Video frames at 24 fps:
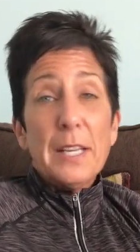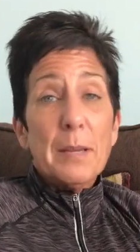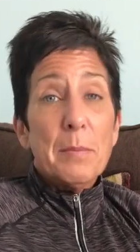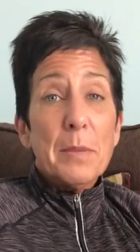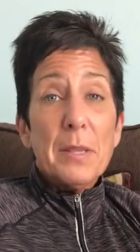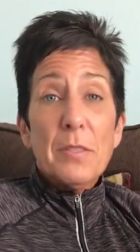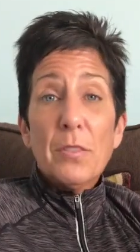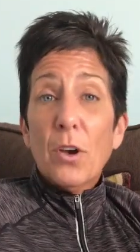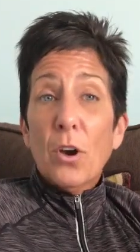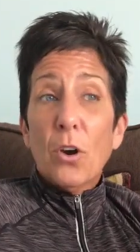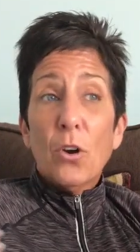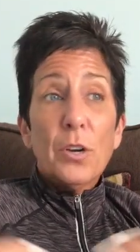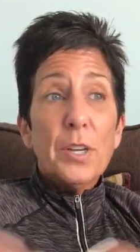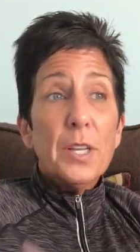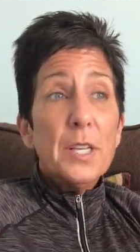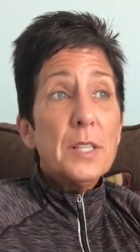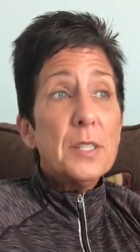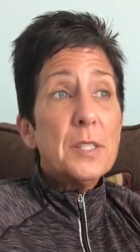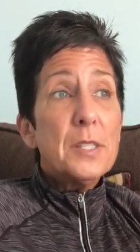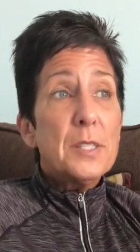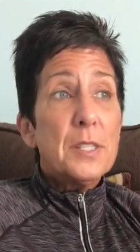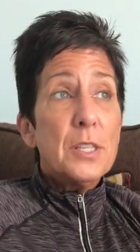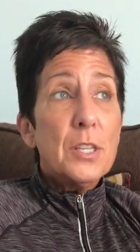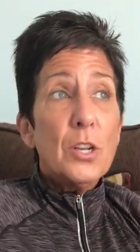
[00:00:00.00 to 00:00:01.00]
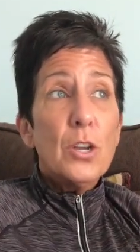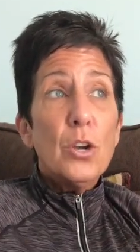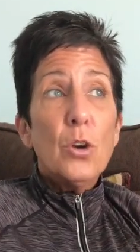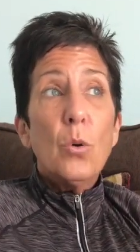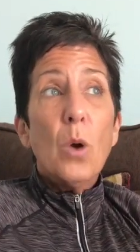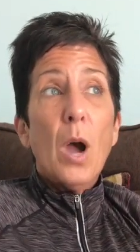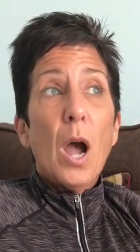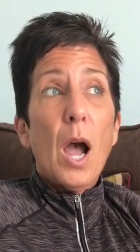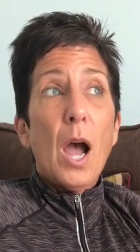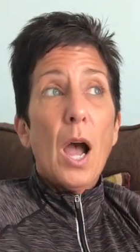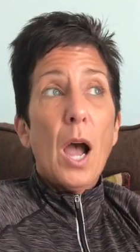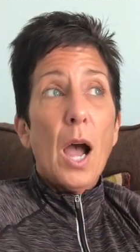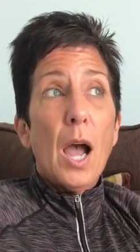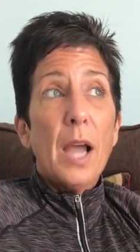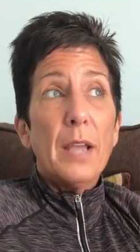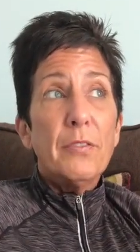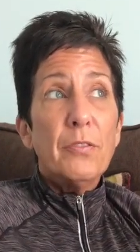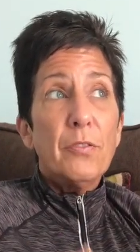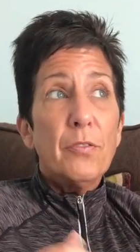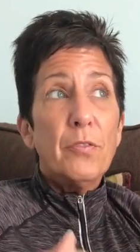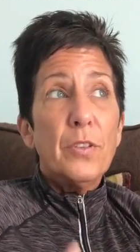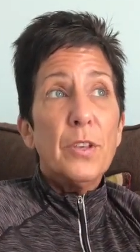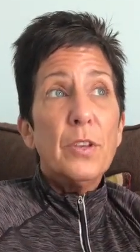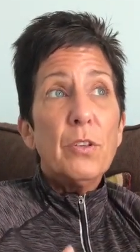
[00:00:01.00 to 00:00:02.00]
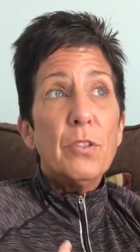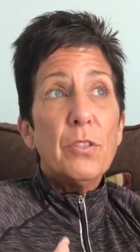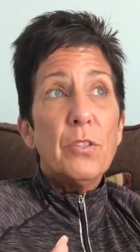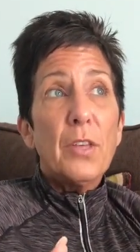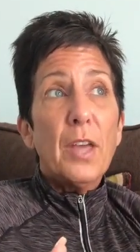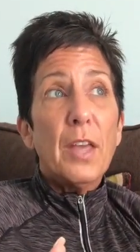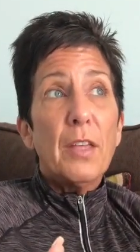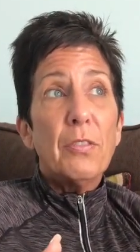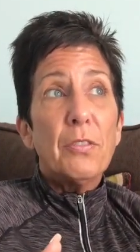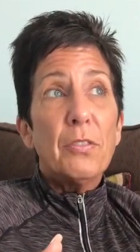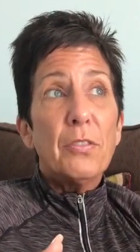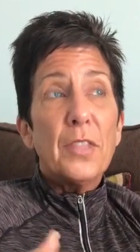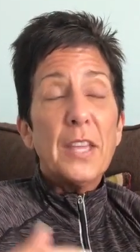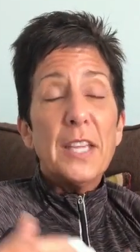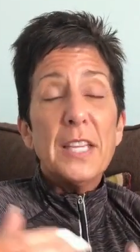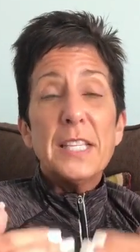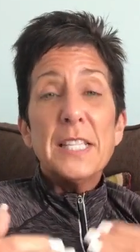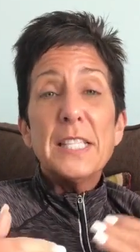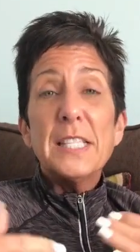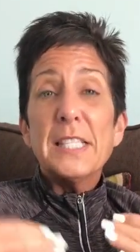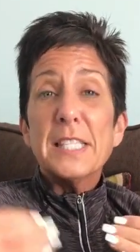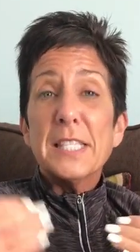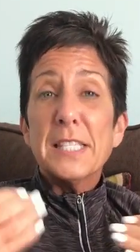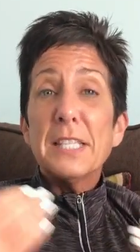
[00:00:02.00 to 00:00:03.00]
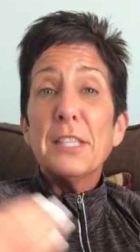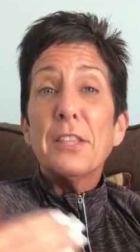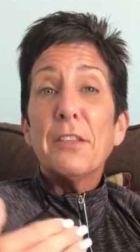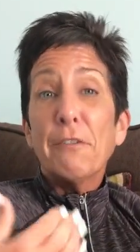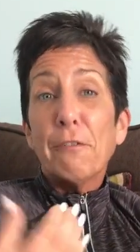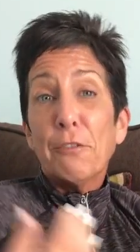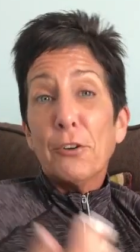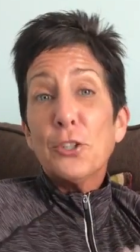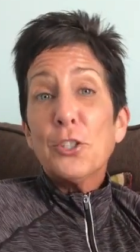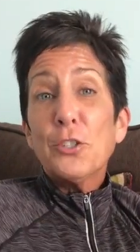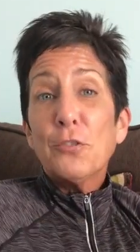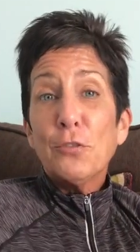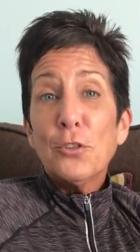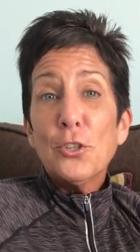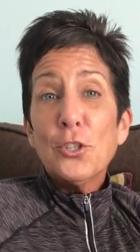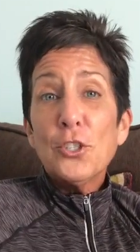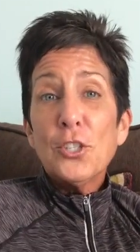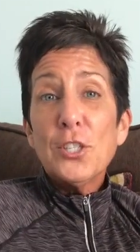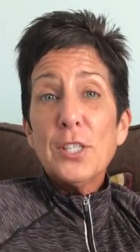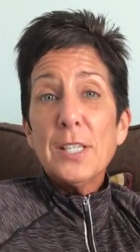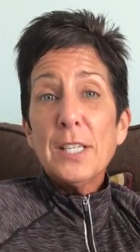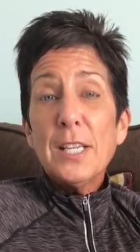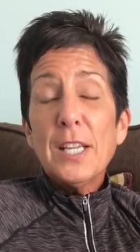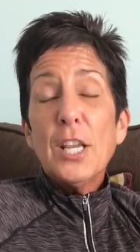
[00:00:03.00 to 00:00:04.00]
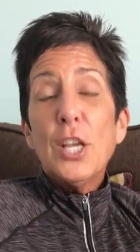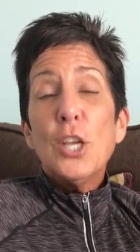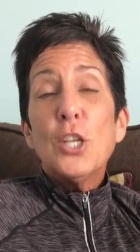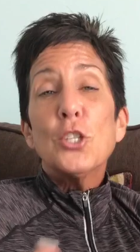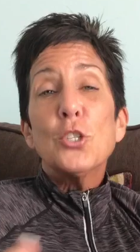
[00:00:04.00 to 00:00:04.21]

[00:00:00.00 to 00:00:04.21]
I mean, the audience, I feel that they didn't see the first version.